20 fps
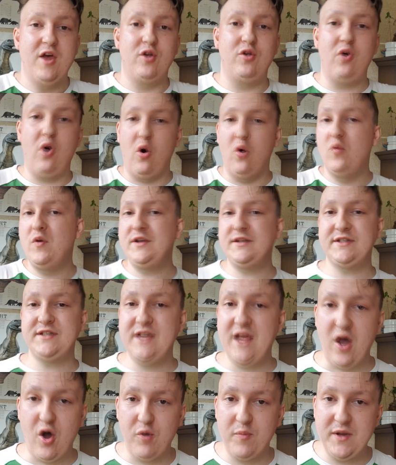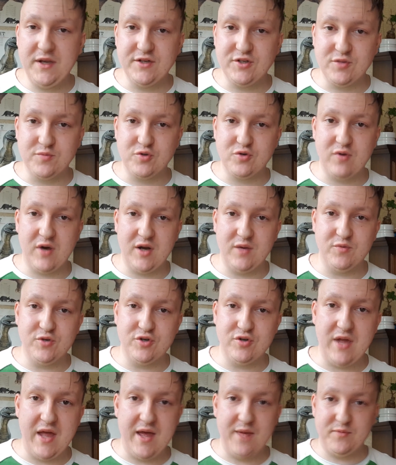you always see how many
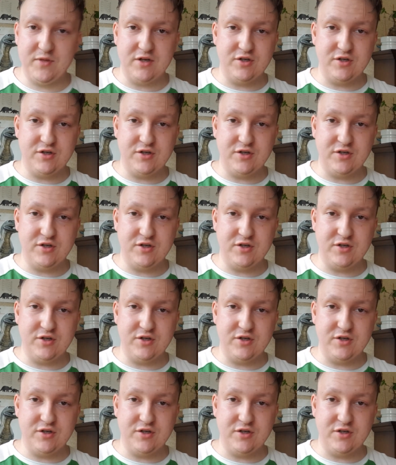subscribers you have.